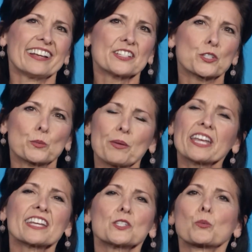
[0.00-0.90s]

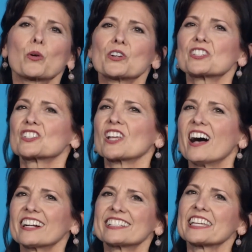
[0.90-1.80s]
Speak His words.
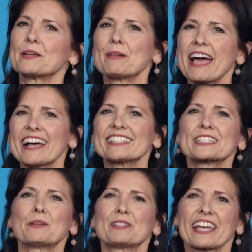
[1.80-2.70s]
Talk to Him.
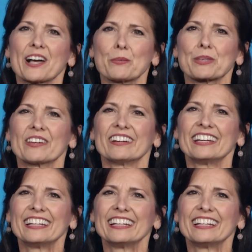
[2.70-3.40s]
Ask Him to help you.